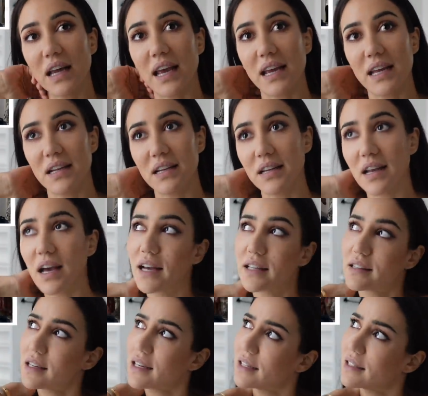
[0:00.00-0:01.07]
and I
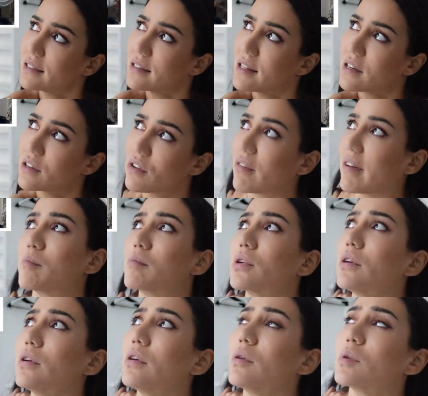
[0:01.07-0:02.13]
think I did that in
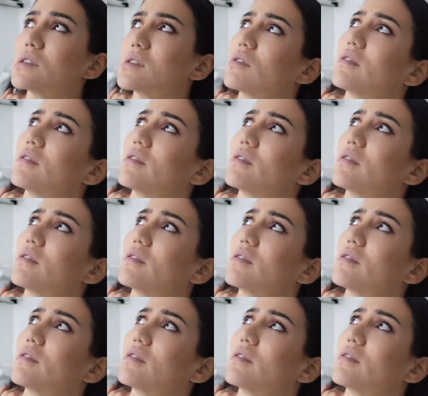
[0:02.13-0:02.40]
November. Was it